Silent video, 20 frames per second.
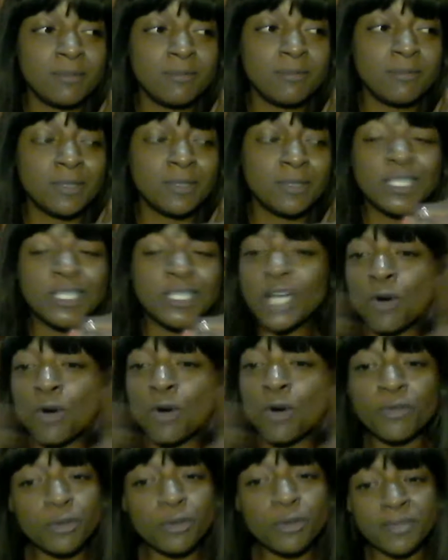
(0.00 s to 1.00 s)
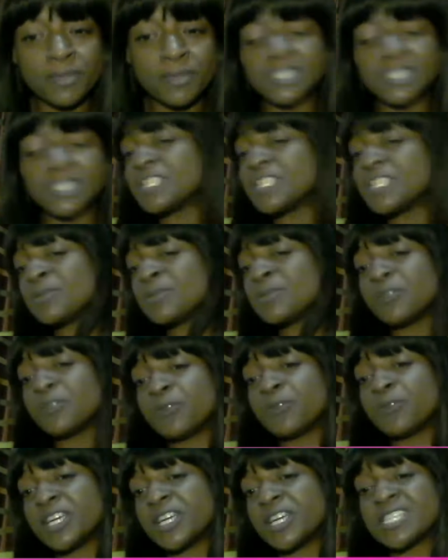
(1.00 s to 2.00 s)
look over their business with a
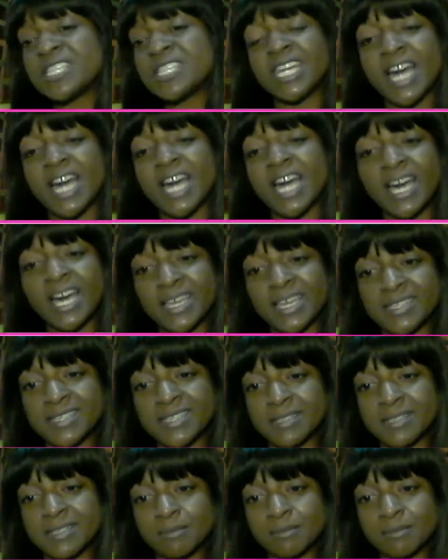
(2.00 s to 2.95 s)
fresh set of eyes?